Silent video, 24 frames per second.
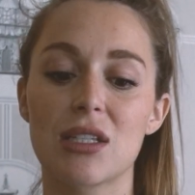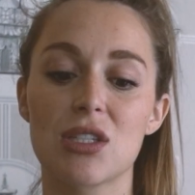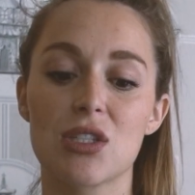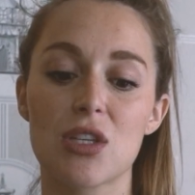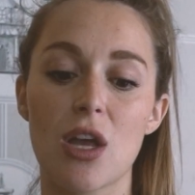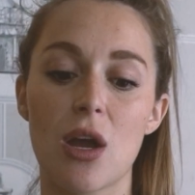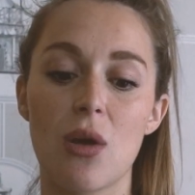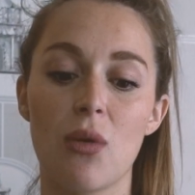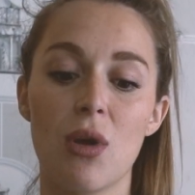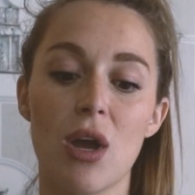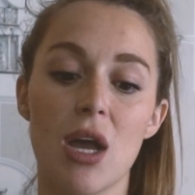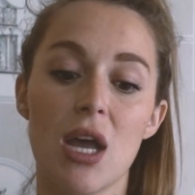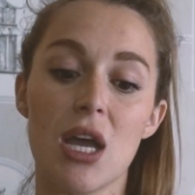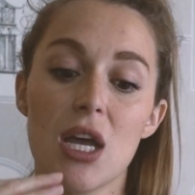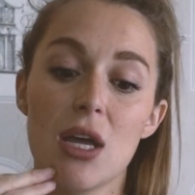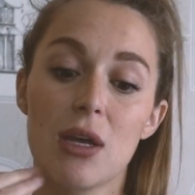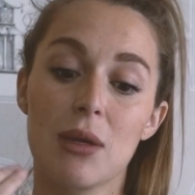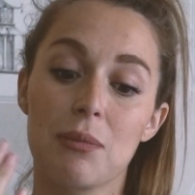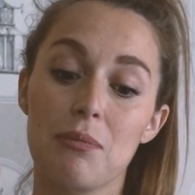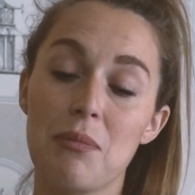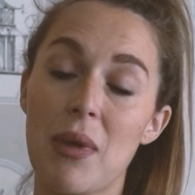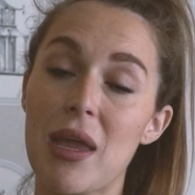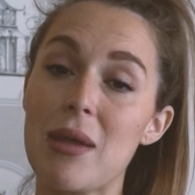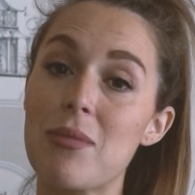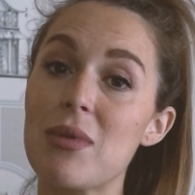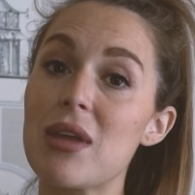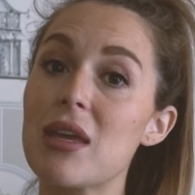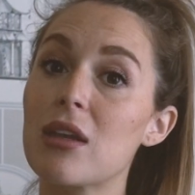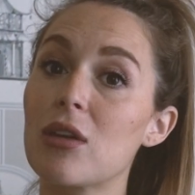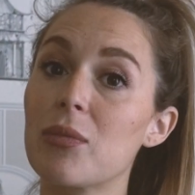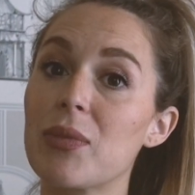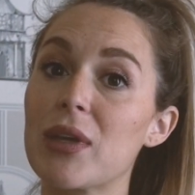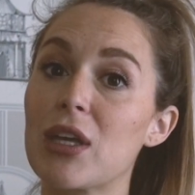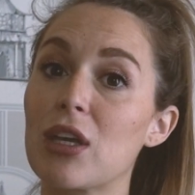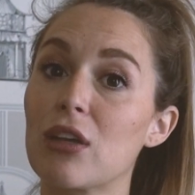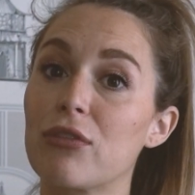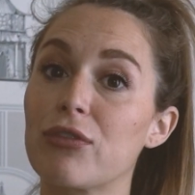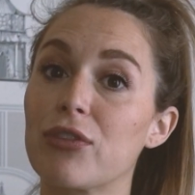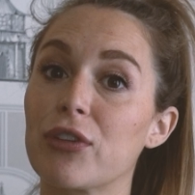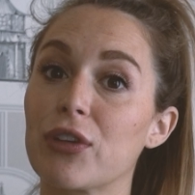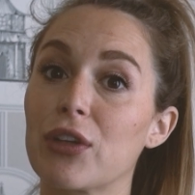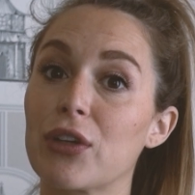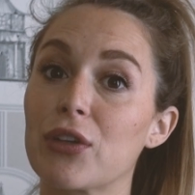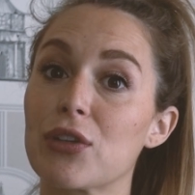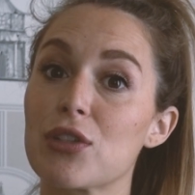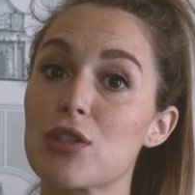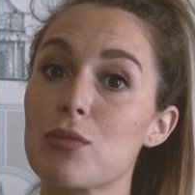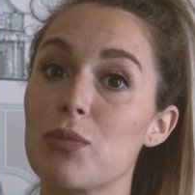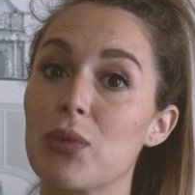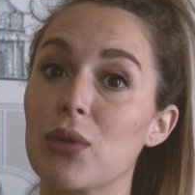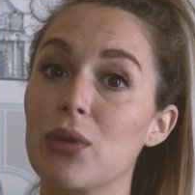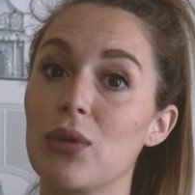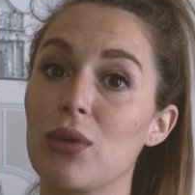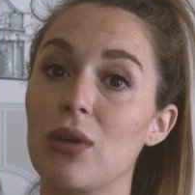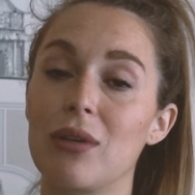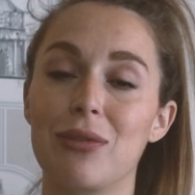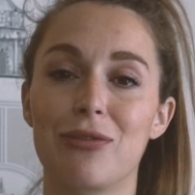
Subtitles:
So maybe it'll be good for your spoon,